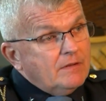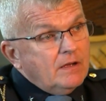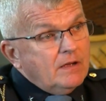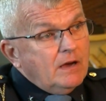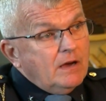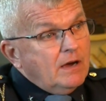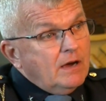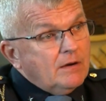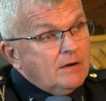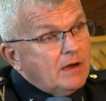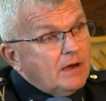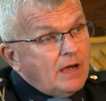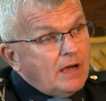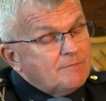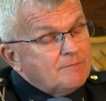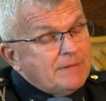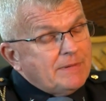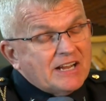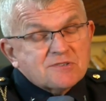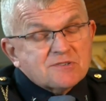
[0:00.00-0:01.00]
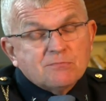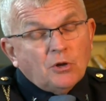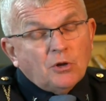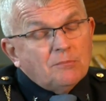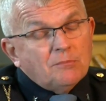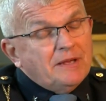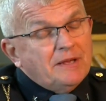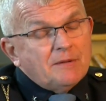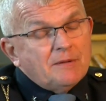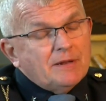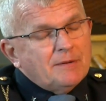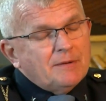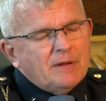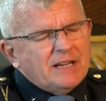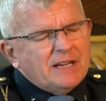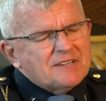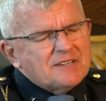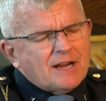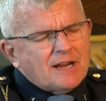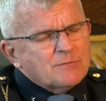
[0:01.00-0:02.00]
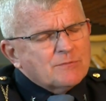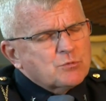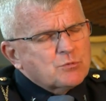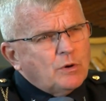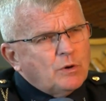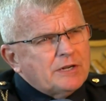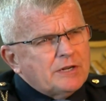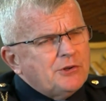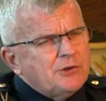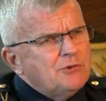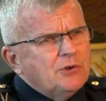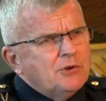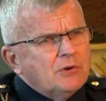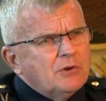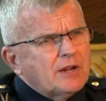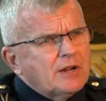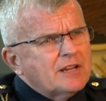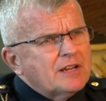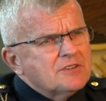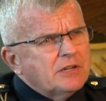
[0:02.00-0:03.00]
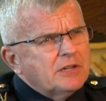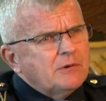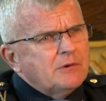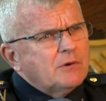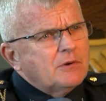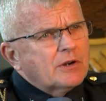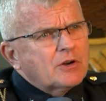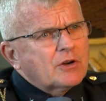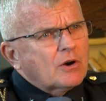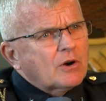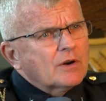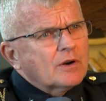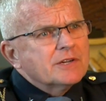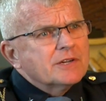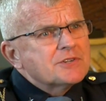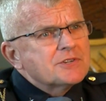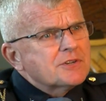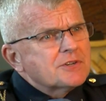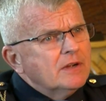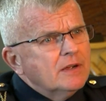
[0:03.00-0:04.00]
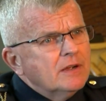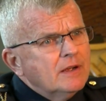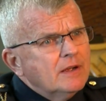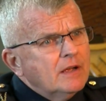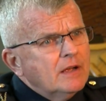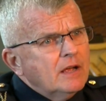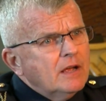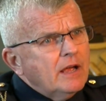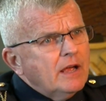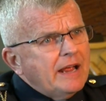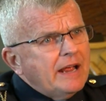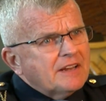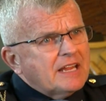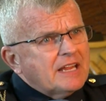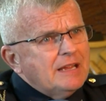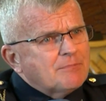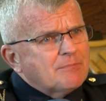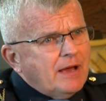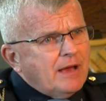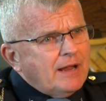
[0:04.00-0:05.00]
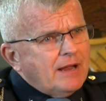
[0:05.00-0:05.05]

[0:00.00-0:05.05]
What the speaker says: And I've been asked many times, what did you do to continue to encourage